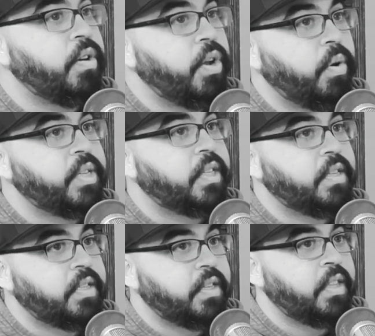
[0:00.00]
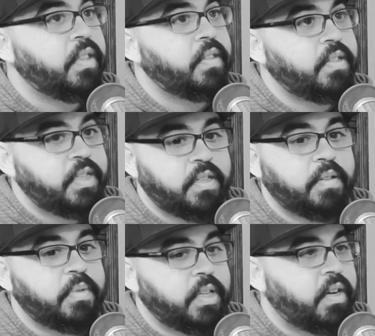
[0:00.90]
nodes in this, in
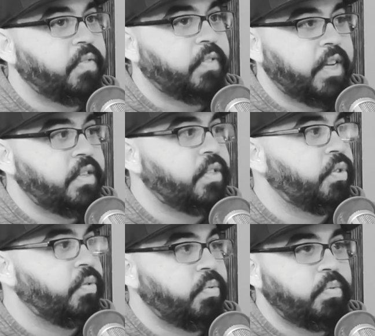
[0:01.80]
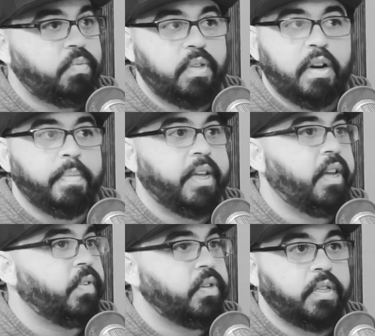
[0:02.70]
systems that have led to their
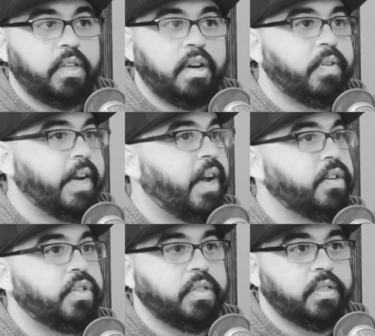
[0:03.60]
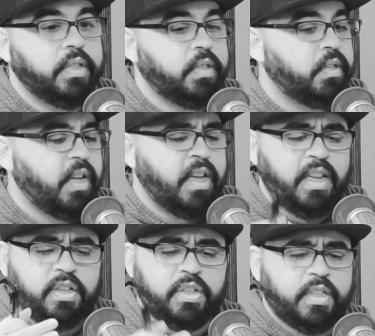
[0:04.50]
behaviors and their reactions. And
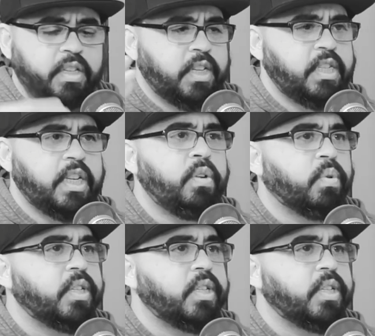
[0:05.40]
it's just a continual